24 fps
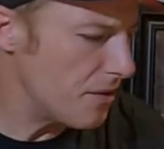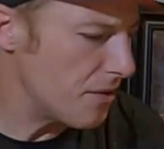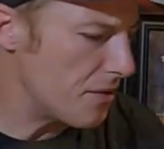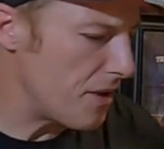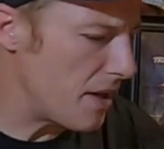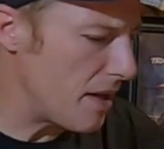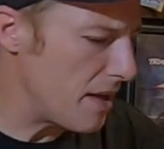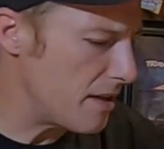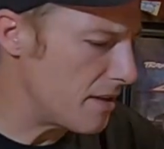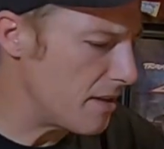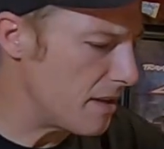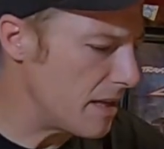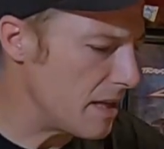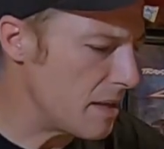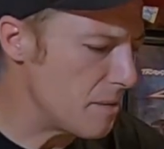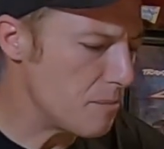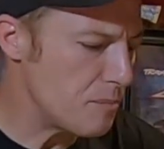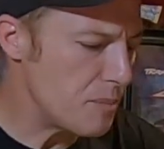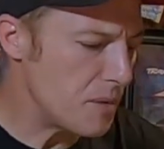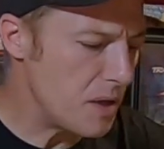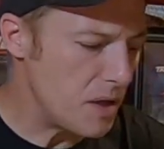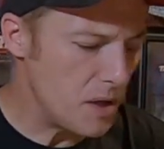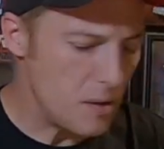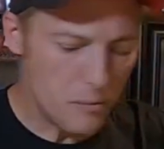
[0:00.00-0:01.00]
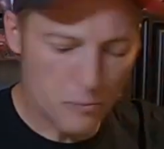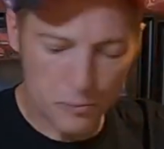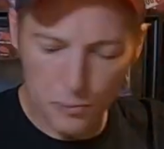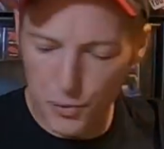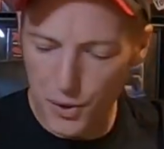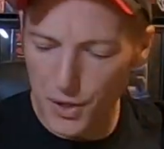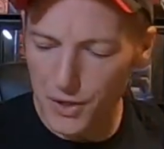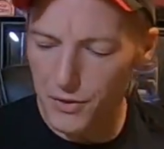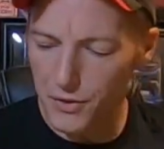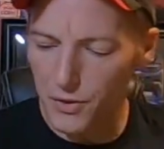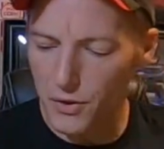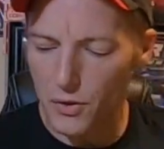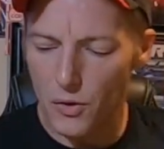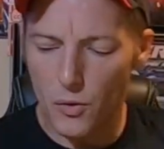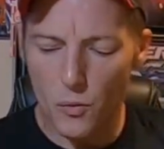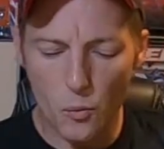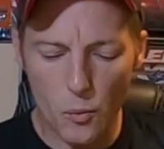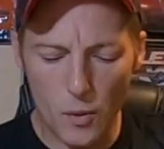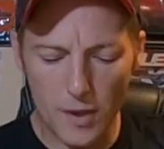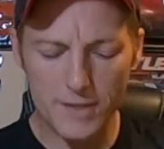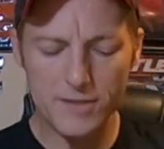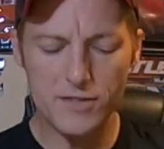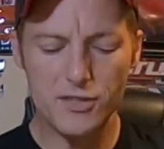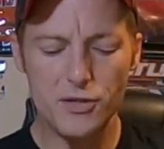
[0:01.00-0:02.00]
than it being brittle,
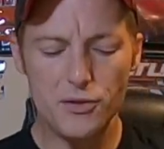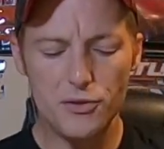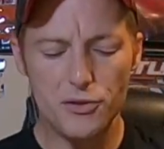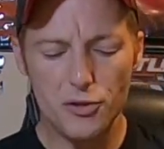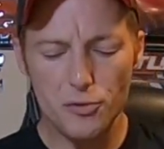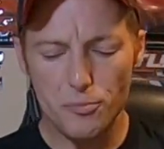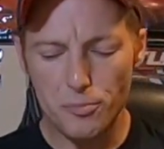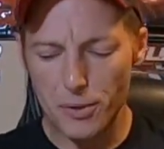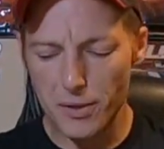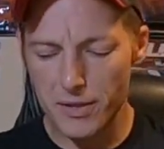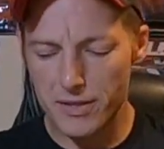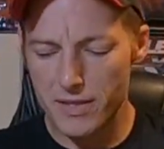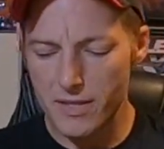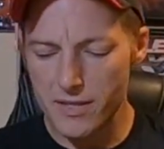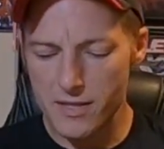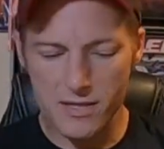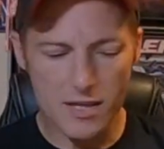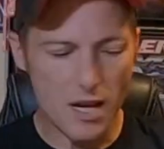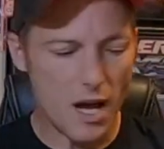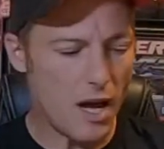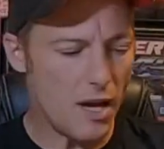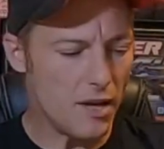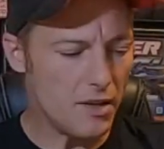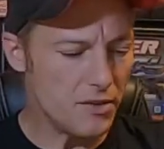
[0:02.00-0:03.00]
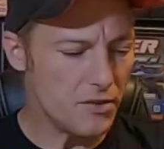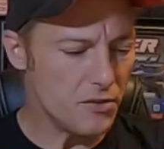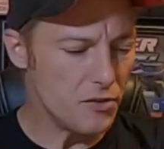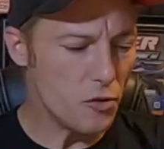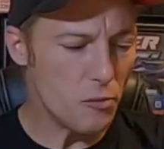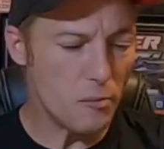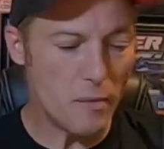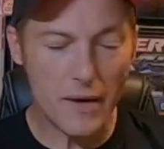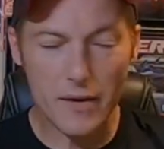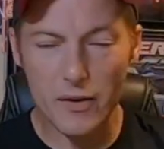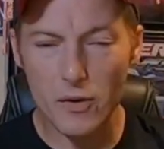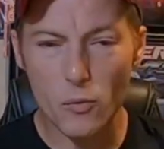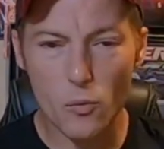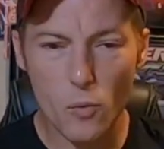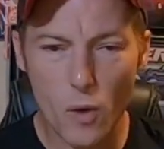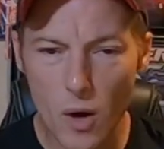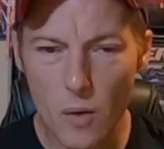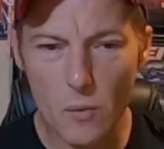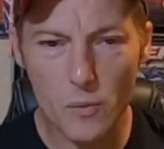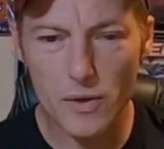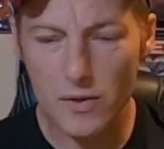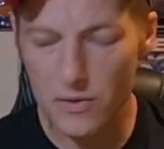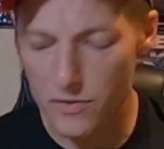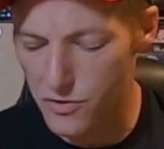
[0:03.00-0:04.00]
once you do put this on, no matter
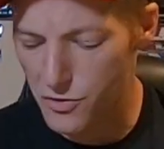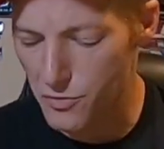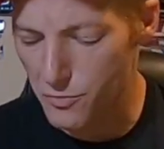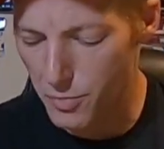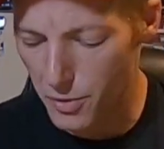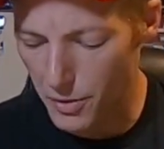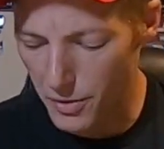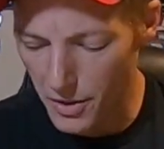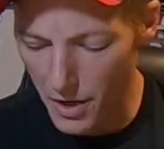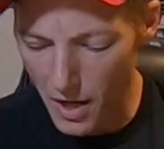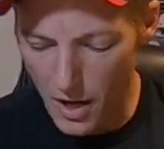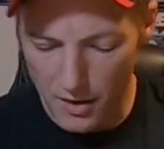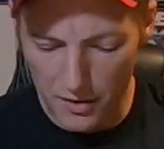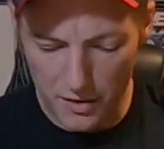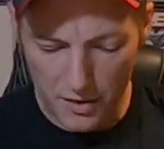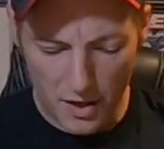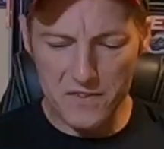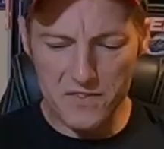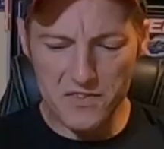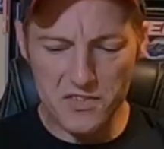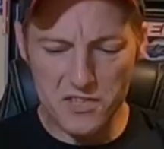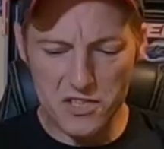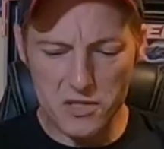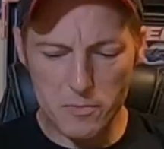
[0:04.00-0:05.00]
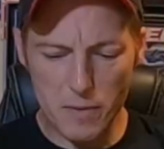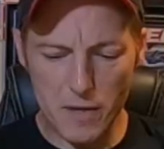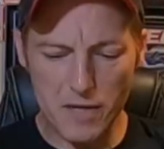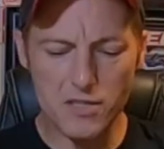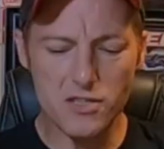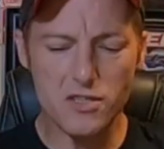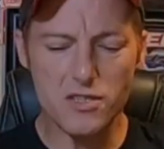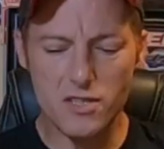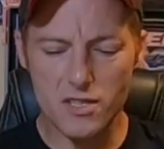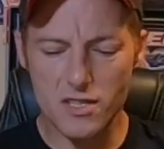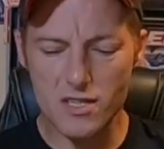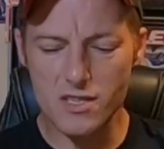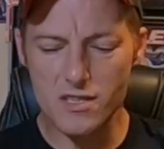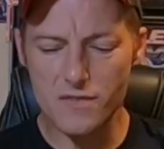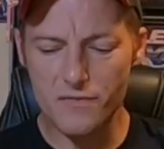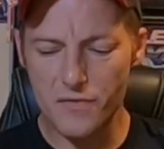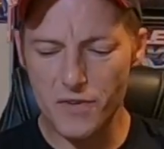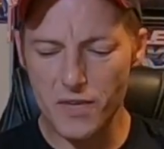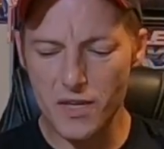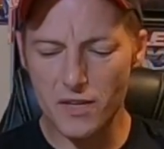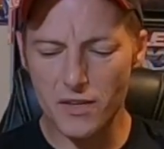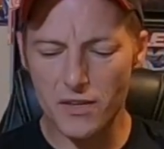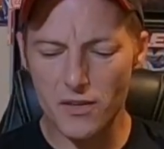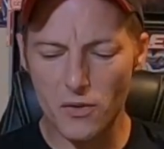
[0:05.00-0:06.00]
what wheels you put on, the suspension to this
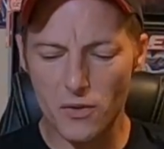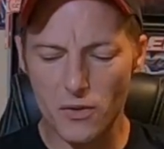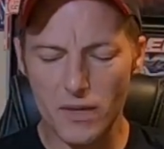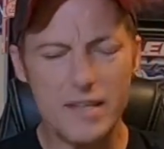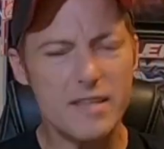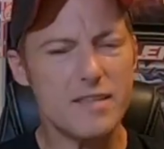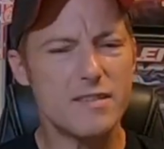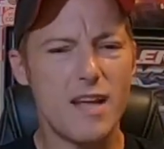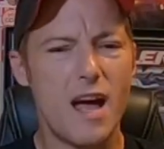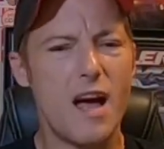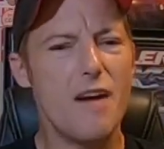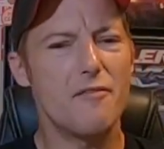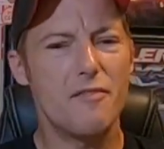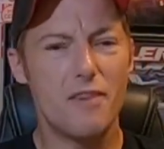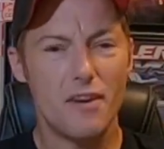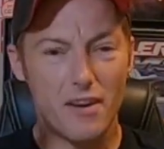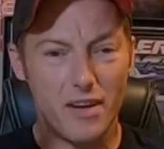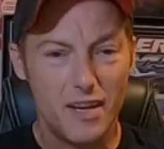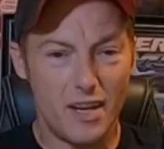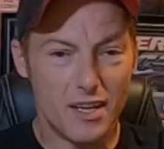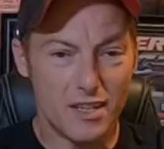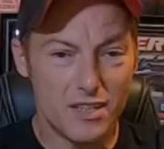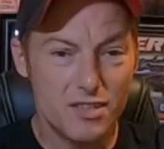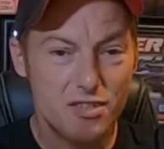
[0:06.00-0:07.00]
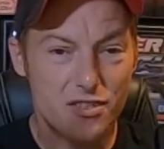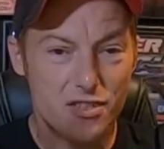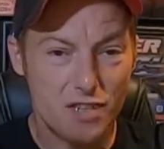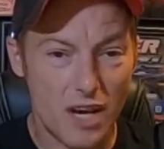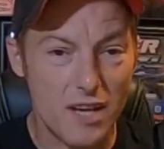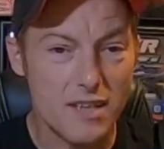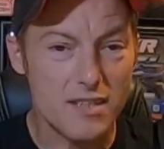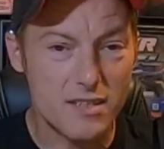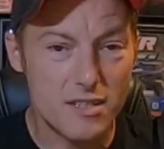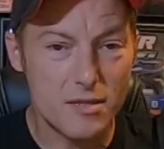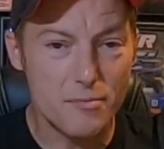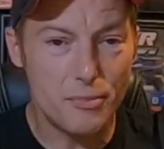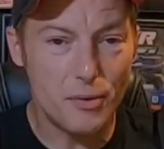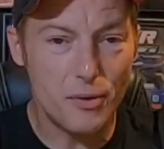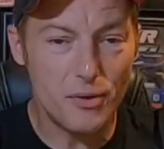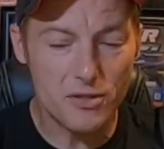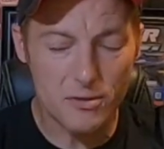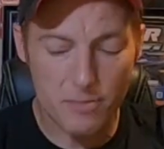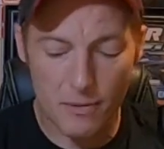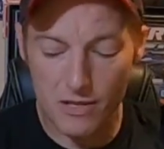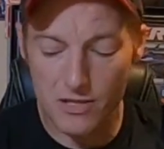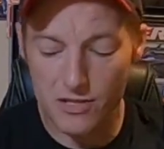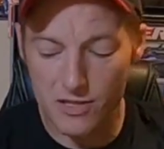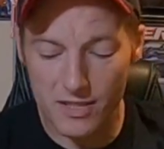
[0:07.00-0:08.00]
vehicle is not very adjustable,
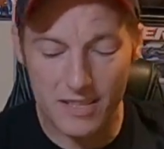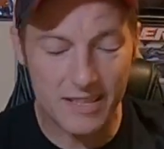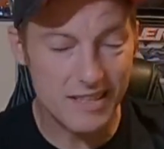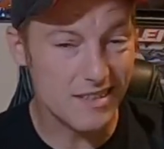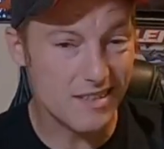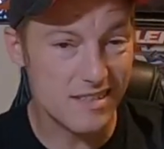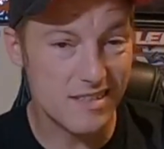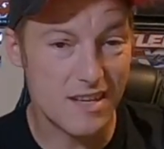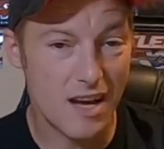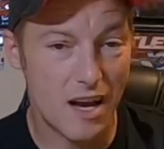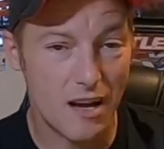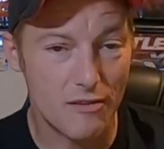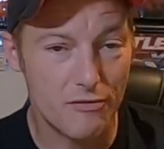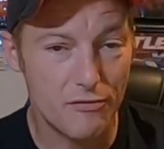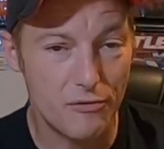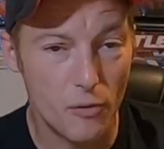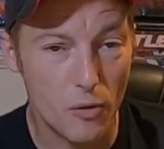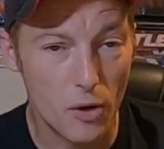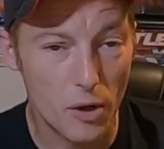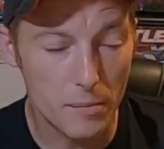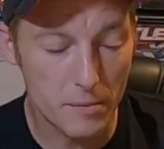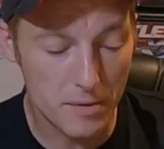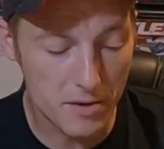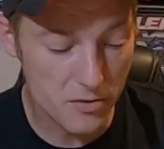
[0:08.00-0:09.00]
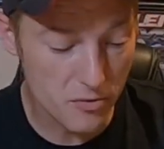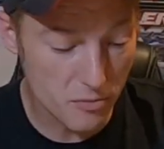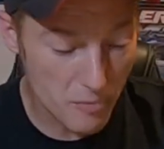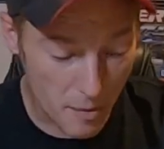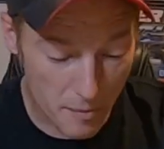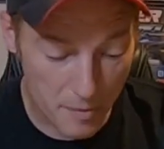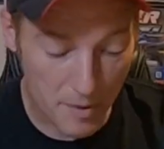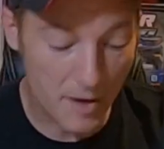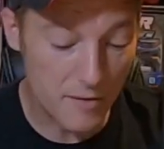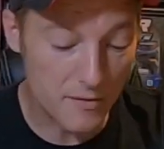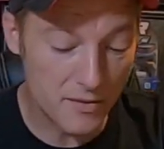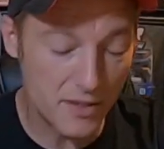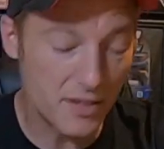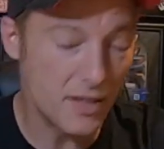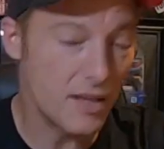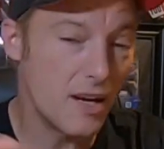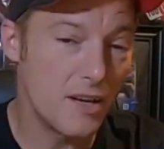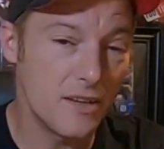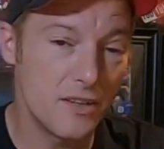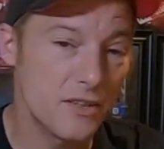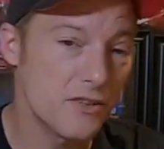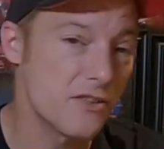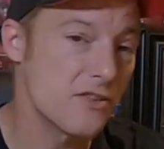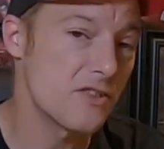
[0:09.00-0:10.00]
especially in its stock form, because remember, everything
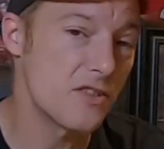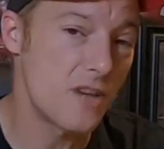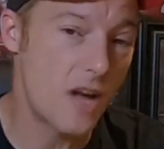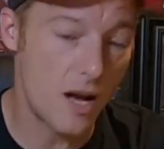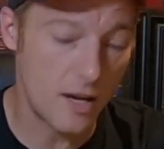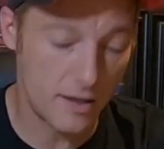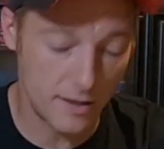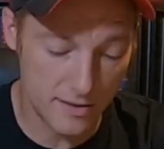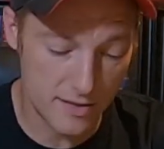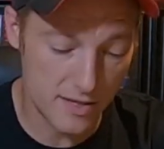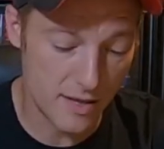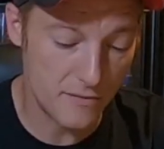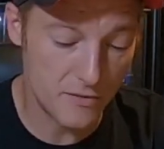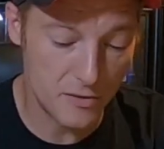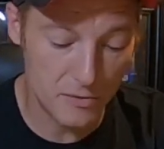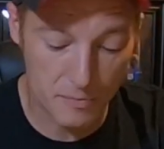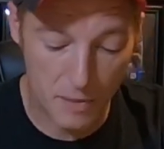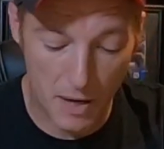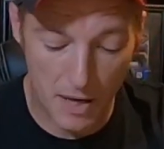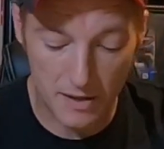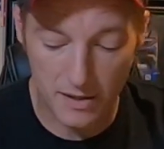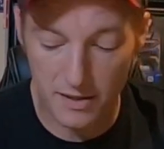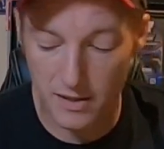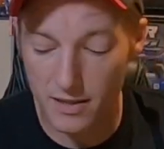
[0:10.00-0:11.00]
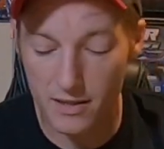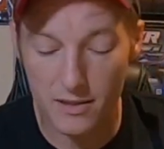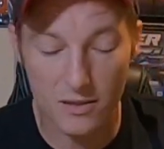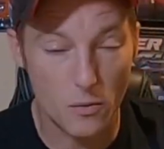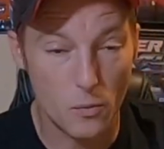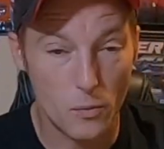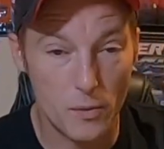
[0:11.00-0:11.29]
on here is stock except for the body kit and the